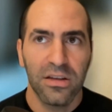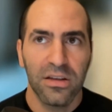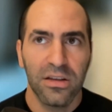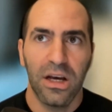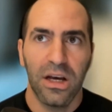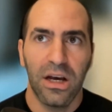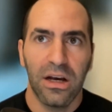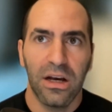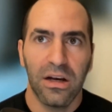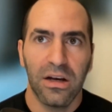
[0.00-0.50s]

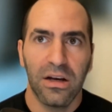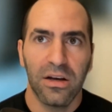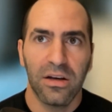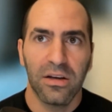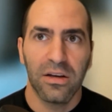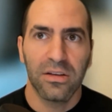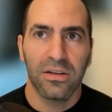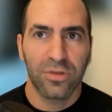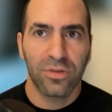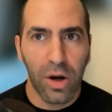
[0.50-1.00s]

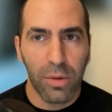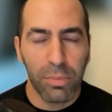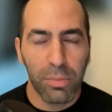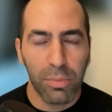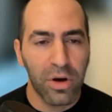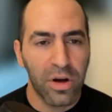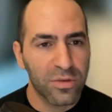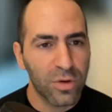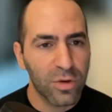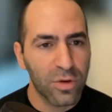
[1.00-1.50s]

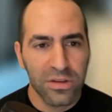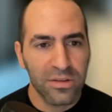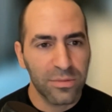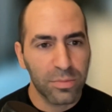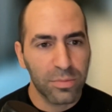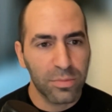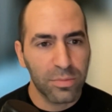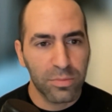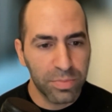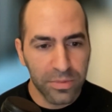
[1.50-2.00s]
Starbucks, all these